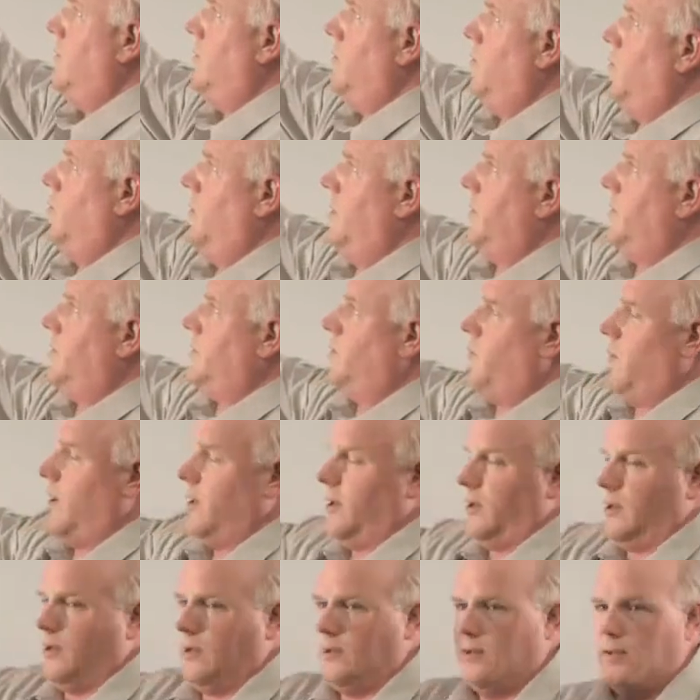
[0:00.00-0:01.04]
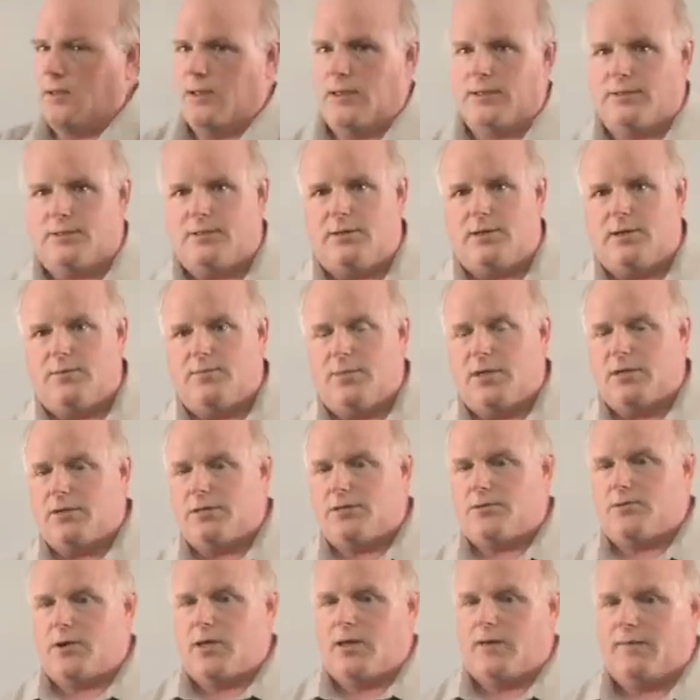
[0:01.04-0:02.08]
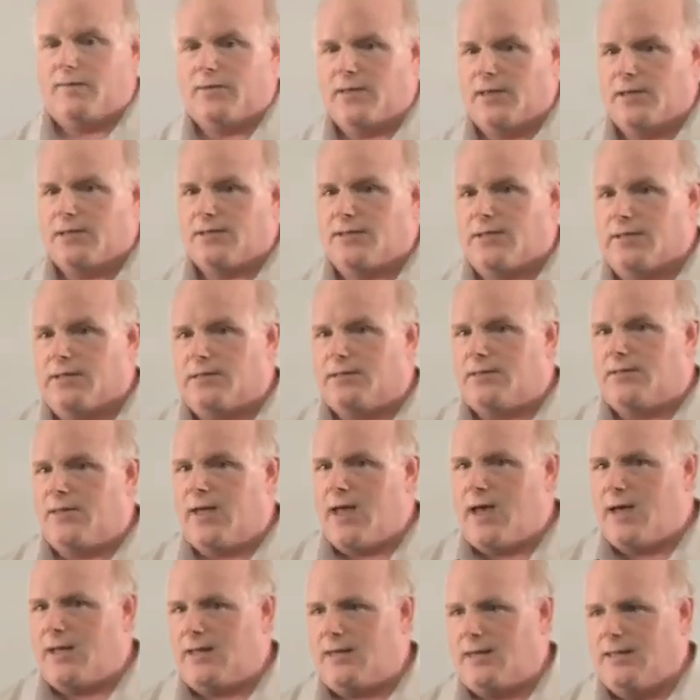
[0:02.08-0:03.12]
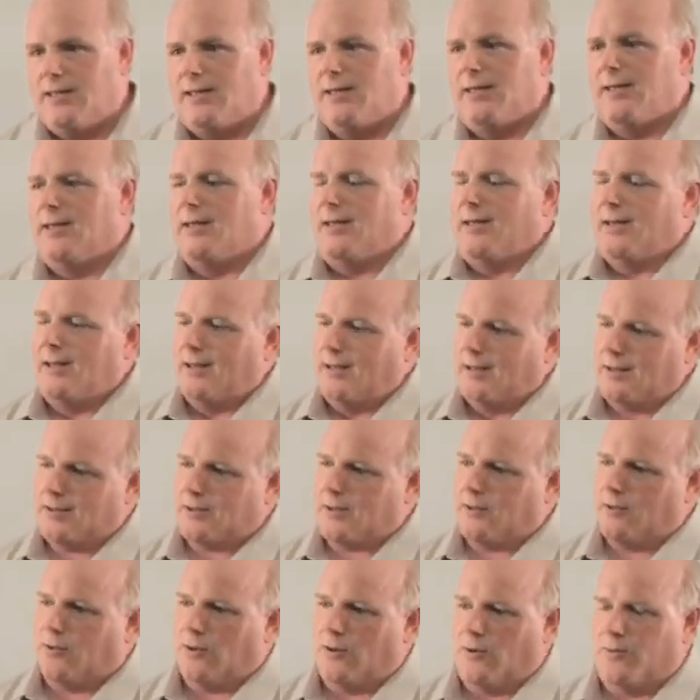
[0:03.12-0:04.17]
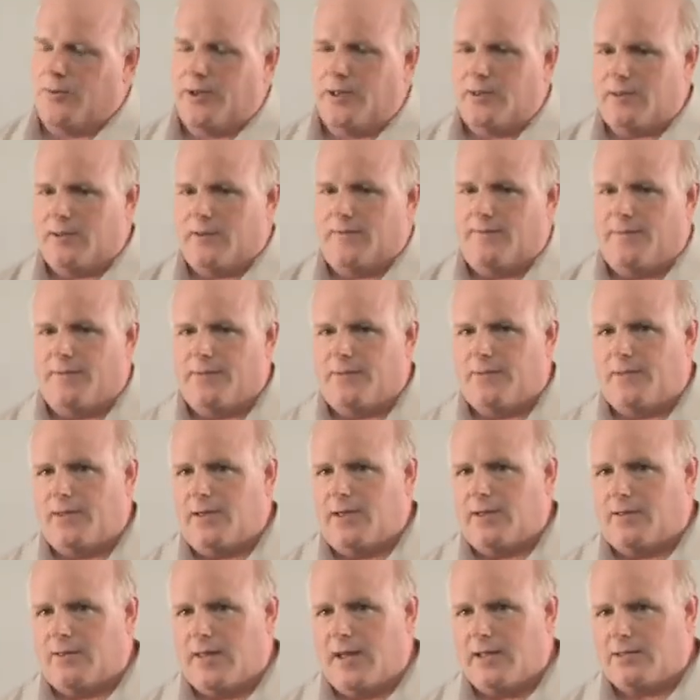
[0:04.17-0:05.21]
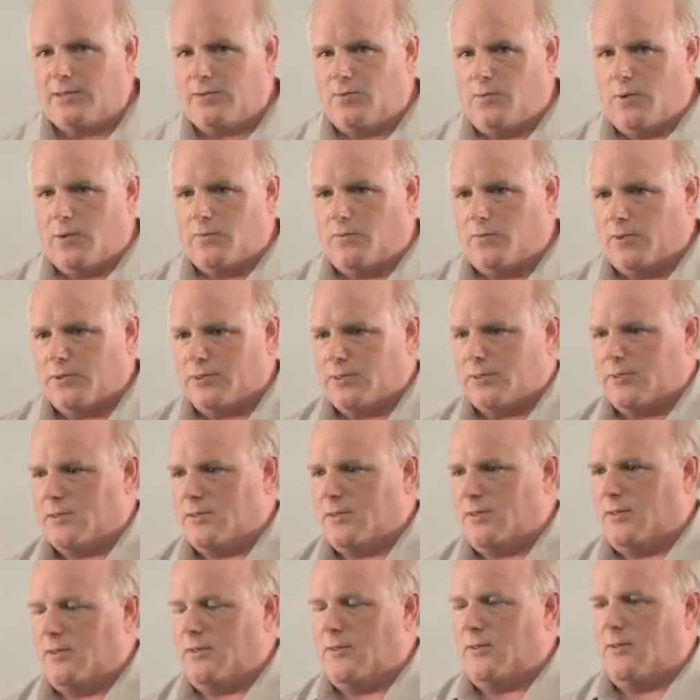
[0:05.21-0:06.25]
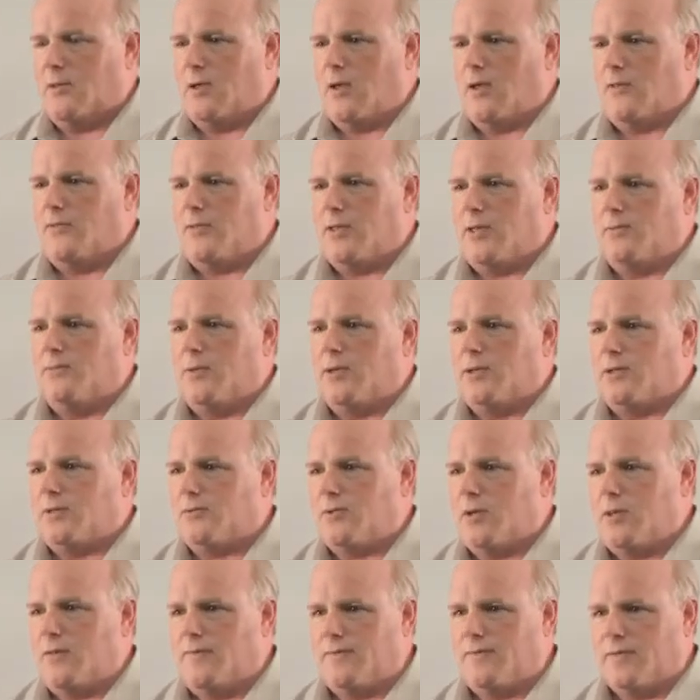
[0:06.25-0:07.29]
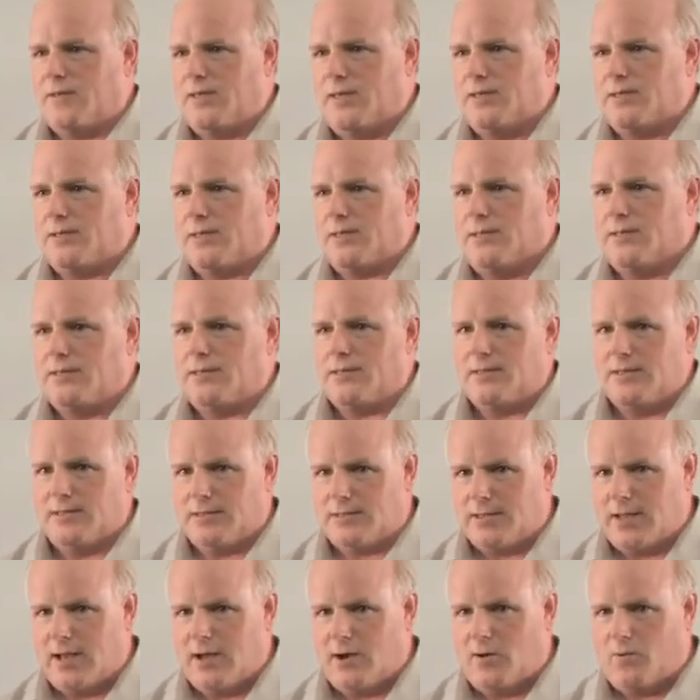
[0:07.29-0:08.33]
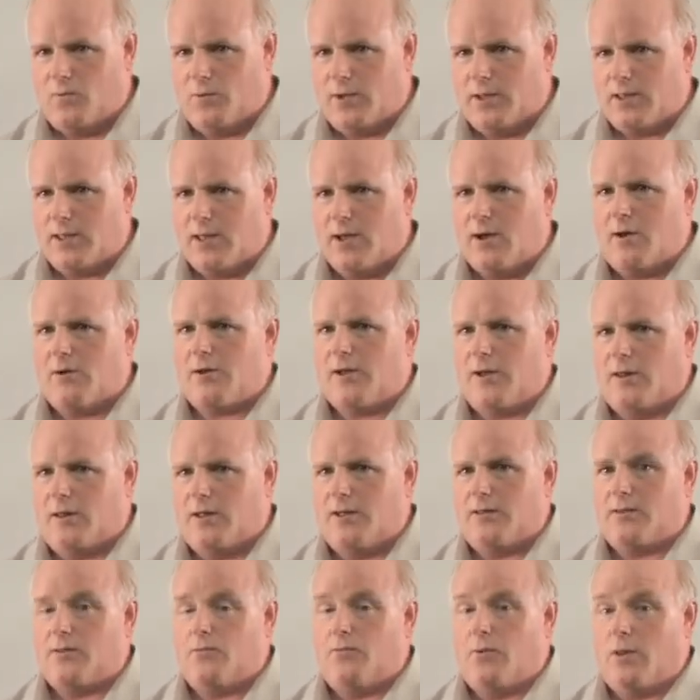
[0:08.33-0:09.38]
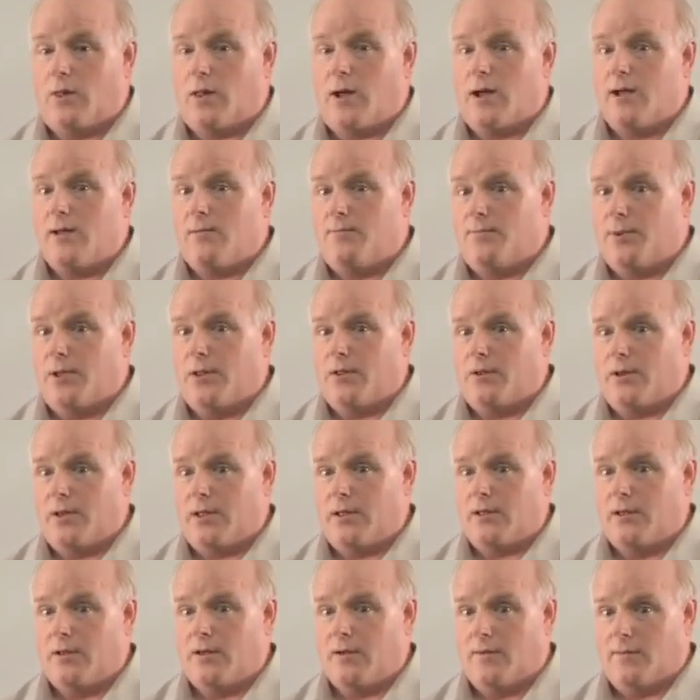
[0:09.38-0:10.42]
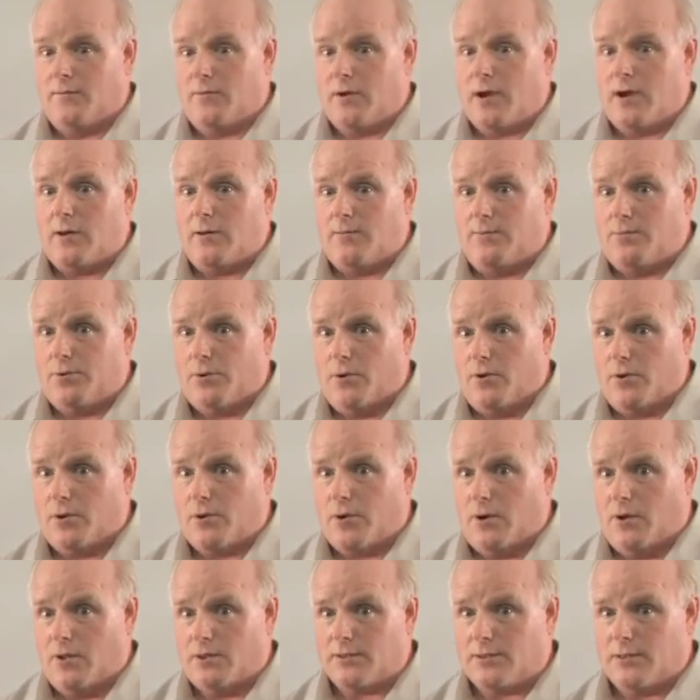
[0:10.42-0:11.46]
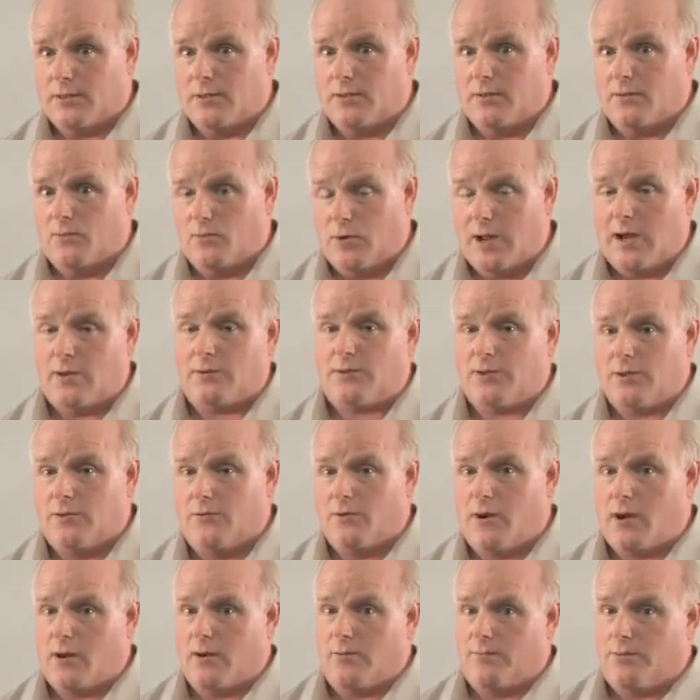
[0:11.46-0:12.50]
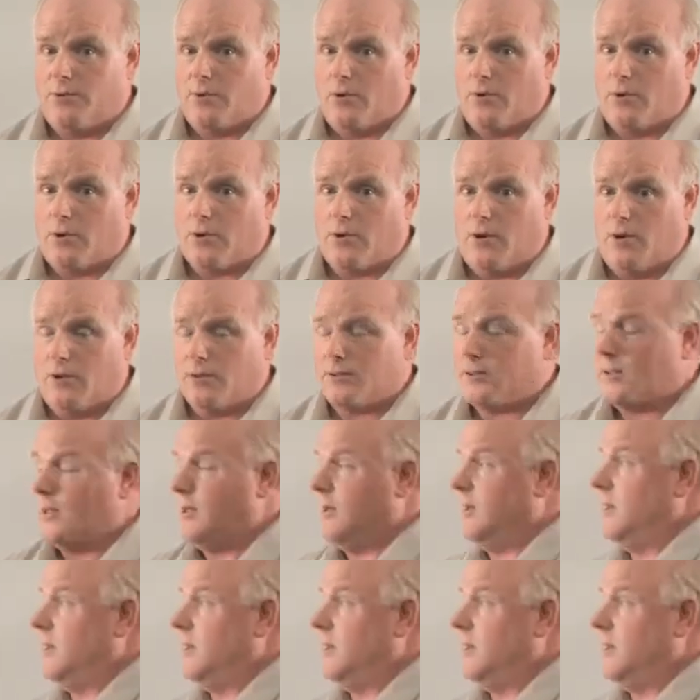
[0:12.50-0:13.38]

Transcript: The 120 is the administrative distance. That is a little bit different thing. That's what was the administrative distance is how we calculate the reliability of routing protocols, routes and routing protocols.